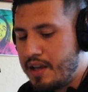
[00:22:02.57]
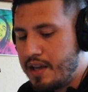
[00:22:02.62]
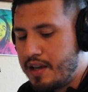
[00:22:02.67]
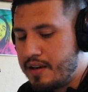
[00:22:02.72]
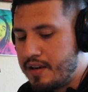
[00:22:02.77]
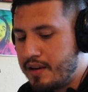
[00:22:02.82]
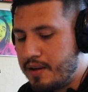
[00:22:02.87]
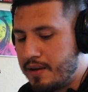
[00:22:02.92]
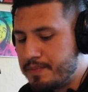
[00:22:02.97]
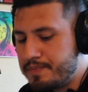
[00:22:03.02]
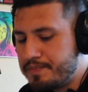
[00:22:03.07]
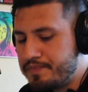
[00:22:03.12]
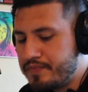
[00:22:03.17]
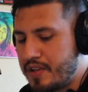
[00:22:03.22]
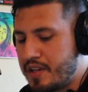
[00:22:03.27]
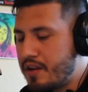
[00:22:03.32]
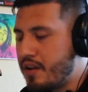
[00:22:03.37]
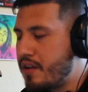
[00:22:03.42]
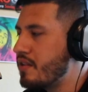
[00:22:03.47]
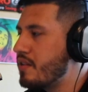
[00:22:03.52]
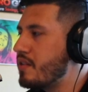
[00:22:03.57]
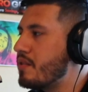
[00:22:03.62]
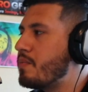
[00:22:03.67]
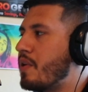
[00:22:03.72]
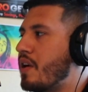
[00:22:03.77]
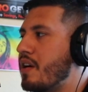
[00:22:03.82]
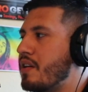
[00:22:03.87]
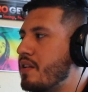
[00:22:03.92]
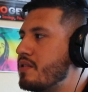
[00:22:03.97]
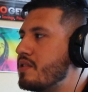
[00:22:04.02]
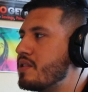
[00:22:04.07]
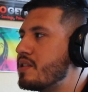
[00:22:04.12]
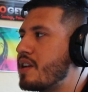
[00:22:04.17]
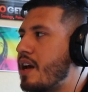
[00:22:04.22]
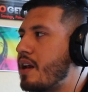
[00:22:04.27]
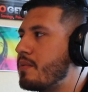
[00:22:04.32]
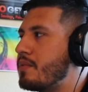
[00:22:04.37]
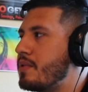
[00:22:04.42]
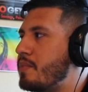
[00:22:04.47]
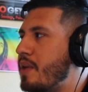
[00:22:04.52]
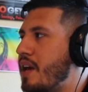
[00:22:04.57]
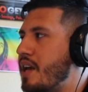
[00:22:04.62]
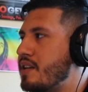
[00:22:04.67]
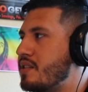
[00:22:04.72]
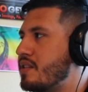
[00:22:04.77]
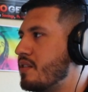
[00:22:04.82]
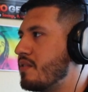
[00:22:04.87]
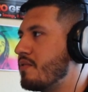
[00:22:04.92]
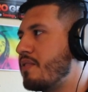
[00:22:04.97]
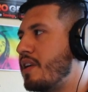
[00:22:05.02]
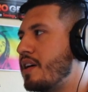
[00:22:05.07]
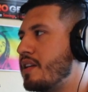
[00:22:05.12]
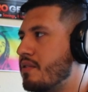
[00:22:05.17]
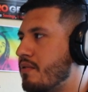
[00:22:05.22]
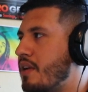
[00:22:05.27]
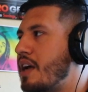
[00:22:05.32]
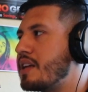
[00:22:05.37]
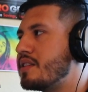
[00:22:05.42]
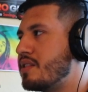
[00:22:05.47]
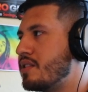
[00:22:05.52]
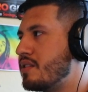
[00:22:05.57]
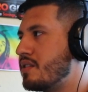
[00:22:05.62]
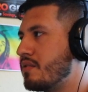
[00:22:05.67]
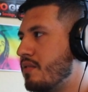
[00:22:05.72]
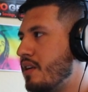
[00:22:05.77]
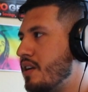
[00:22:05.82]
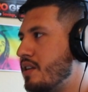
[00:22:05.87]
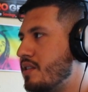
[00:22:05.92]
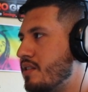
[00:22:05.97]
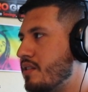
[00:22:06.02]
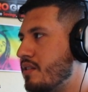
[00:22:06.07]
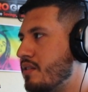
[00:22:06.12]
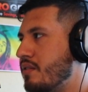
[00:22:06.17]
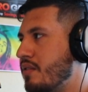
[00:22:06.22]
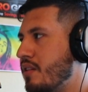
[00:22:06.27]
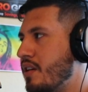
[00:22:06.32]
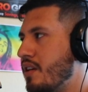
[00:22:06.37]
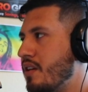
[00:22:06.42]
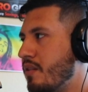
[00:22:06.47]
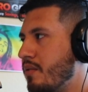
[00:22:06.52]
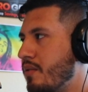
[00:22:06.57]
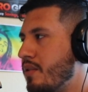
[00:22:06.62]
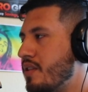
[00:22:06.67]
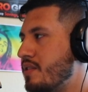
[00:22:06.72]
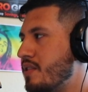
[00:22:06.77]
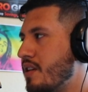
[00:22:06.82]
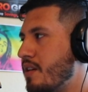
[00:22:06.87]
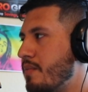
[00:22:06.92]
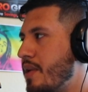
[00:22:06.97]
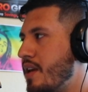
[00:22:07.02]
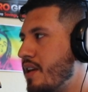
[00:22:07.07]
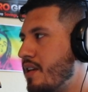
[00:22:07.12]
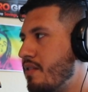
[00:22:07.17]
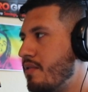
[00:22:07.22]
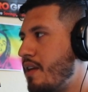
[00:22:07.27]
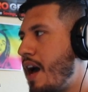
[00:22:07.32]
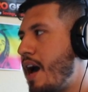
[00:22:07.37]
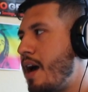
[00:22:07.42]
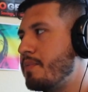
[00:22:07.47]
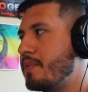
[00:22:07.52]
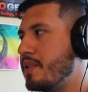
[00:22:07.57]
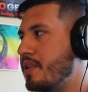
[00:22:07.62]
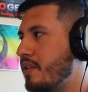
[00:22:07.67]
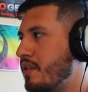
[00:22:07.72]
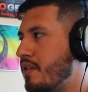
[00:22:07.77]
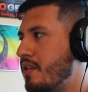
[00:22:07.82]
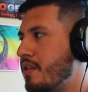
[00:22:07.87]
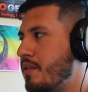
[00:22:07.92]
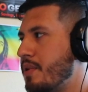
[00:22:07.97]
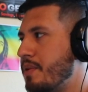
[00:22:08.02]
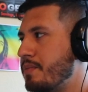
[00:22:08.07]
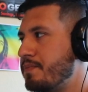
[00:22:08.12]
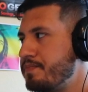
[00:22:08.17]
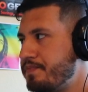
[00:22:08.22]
And on your part, you just got to be patient, find the right situation, the one that's going to make you happy, you know what I mean?